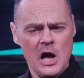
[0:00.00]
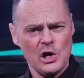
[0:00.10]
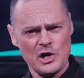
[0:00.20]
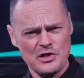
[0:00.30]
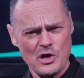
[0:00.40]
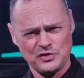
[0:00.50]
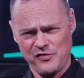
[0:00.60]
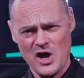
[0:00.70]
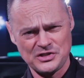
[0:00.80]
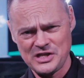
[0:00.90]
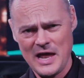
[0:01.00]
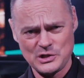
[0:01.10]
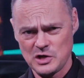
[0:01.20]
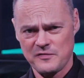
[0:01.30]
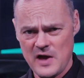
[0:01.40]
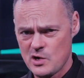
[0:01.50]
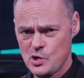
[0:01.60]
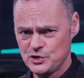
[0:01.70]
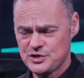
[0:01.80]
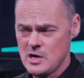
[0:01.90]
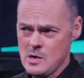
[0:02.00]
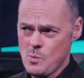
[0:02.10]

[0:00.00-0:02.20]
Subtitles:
A lot of those first electric vehicles